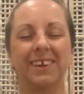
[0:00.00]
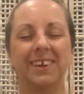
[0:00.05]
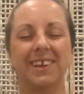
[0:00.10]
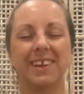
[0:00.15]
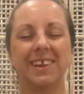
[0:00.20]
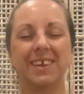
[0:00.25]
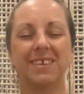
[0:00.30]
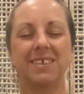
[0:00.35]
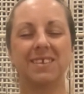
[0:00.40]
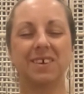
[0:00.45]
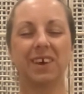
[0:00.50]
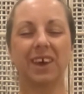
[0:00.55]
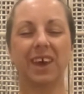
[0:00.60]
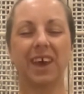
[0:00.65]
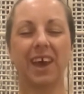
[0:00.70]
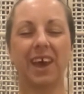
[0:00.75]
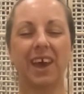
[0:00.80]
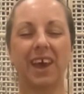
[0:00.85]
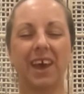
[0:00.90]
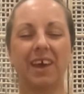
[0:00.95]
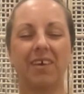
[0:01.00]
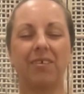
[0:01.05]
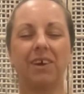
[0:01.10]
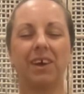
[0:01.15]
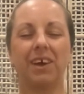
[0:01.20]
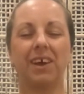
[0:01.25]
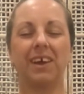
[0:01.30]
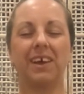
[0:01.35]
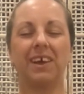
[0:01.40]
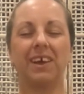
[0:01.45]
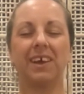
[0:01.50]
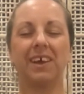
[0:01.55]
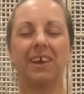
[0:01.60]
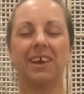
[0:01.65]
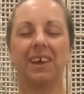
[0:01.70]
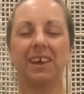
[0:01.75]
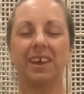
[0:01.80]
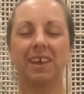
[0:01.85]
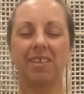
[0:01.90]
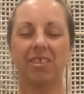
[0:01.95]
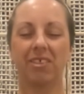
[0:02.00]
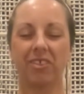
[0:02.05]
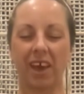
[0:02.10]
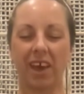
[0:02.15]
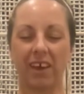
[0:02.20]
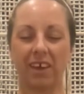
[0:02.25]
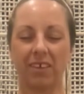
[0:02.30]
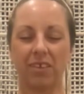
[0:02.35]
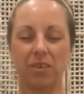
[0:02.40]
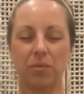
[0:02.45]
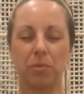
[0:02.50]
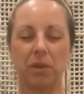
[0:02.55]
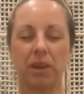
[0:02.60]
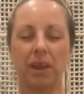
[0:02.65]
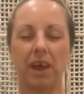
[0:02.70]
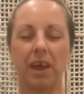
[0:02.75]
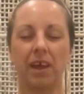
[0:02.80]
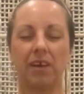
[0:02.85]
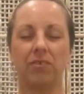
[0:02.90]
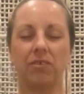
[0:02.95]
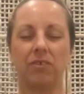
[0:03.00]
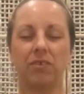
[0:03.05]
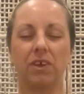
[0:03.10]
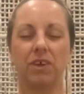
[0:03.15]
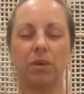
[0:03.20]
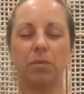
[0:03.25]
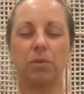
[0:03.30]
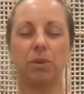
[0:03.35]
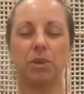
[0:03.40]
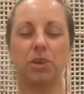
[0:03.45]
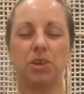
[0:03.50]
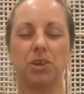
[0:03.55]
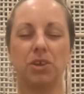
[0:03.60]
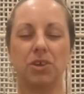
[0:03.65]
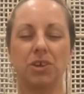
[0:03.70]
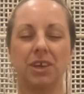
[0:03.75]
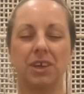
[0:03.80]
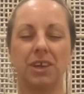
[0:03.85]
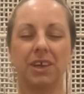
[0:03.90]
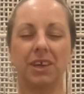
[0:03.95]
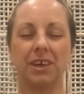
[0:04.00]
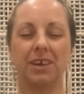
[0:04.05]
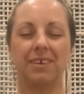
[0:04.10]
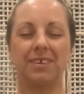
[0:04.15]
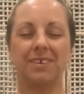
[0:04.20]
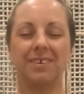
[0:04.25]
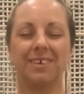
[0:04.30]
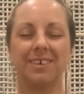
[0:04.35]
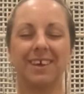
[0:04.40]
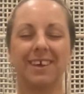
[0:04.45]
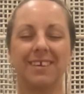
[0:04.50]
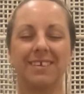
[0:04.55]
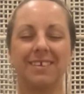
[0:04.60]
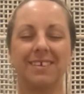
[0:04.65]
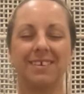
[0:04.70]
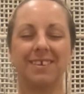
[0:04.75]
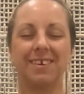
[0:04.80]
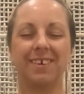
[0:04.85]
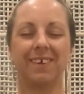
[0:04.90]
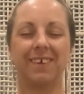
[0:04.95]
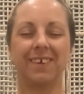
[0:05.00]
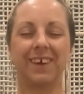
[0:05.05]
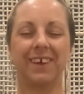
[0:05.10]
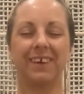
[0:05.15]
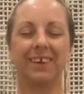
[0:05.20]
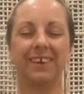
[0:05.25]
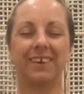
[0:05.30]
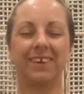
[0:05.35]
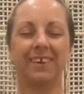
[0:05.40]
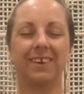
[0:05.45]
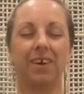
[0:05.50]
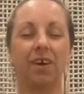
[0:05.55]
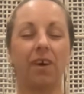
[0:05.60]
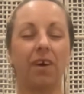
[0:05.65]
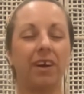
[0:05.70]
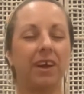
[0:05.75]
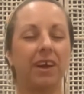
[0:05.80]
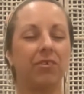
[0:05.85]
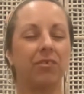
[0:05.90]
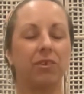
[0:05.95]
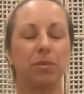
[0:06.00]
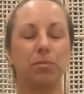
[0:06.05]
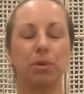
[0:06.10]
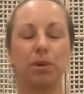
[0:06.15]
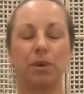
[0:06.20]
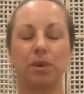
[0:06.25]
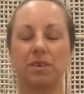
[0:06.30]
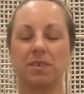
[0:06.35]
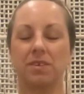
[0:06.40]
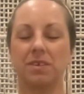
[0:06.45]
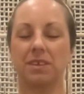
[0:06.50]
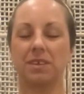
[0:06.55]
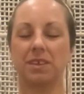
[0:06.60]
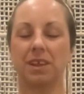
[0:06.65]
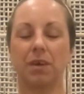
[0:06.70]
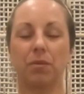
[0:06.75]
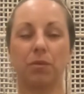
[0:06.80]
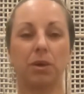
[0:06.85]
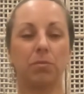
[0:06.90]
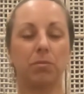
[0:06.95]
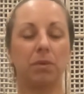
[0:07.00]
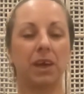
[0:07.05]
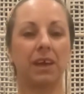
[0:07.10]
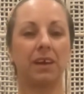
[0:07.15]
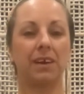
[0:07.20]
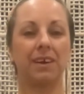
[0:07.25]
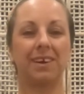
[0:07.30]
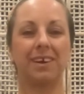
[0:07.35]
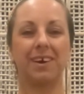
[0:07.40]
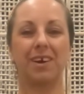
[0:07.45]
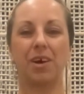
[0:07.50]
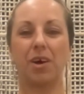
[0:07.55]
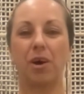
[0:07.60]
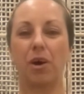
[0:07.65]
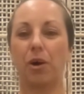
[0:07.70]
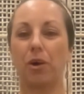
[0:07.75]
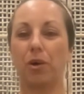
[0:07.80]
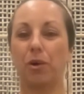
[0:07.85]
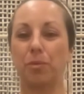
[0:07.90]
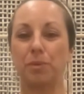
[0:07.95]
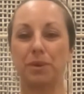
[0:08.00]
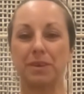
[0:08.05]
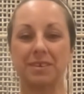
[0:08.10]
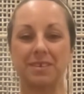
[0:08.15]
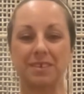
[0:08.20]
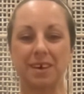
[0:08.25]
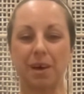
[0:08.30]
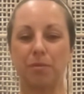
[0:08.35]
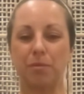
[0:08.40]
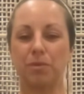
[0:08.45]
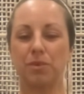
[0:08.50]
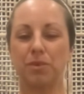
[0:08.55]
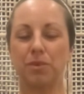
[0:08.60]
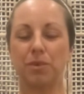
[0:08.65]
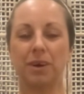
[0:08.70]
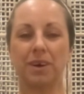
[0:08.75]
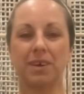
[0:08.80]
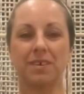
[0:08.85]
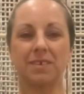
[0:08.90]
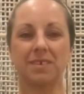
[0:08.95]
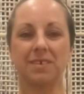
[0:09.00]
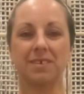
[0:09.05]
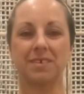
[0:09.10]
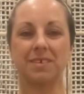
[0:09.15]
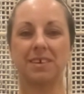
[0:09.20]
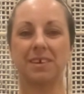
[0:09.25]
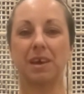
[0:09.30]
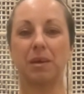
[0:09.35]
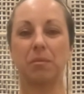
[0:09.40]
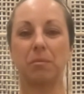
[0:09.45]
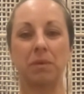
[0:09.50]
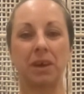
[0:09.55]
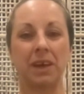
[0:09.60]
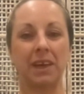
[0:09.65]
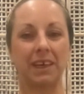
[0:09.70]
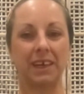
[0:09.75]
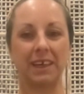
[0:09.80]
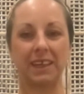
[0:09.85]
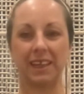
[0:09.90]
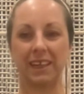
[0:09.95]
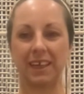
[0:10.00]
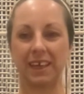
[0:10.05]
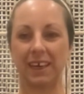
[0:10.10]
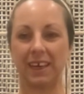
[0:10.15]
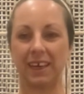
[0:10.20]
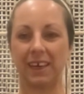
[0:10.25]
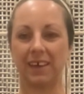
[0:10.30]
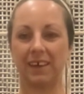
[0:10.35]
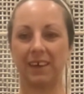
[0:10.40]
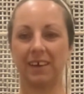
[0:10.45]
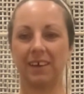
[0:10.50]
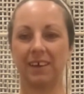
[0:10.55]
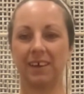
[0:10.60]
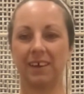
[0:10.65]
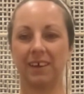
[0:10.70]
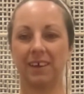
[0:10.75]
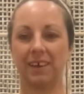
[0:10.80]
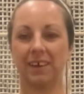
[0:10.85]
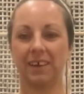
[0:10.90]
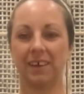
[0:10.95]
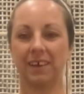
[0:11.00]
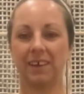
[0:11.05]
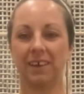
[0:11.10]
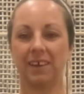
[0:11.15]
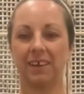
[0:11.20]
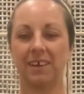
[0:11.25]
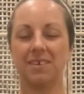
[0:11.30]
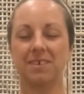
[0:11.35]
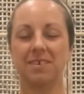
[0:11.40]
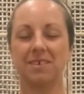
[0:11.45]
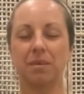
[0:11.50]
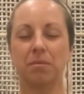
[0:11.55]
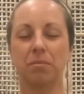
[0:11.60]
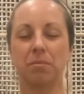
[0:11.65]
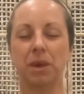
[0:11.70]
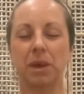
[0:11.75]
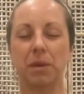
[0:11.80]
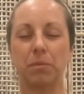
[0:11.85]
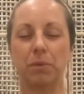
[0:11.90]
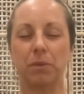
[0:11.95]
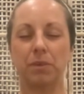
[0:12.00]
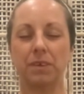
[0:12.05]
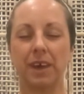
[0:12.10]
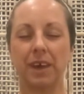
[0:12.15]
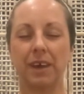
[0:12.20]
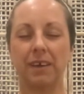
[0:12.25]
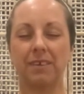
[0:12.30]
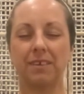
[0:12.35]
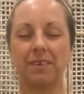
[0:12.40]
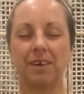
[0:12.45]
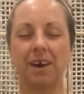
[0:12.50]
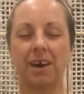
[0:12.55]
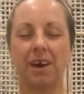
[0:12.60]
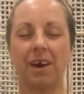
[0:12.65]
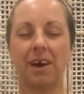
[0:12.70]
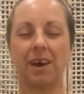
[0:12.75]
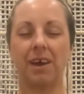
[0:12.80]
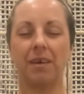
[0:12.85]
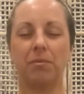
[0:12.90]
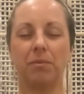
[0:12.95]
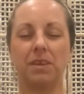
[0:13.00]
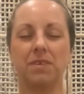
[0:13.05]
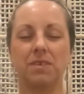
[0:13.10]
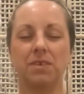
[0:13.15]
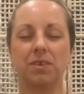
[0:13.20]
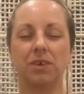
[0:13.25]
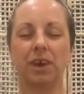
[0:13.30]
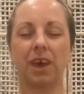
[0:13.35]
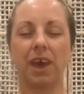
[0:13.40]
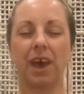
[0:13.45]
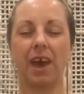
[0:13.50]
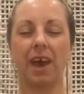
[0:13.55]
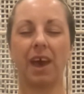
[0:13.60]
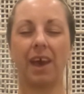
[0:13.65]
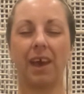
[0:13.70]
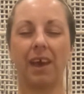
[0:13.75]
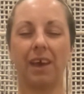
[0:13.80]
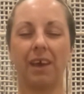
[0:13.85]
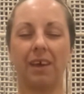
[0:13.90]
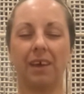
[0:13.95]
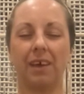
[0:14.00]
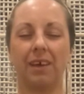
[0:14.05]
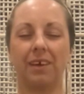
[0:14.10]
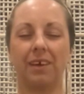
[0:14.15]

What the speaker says: That's okay. We thank the plant for the opportunity to get to know it. Not every person that we meet opens up to us immediately. Some people take time, that's okay.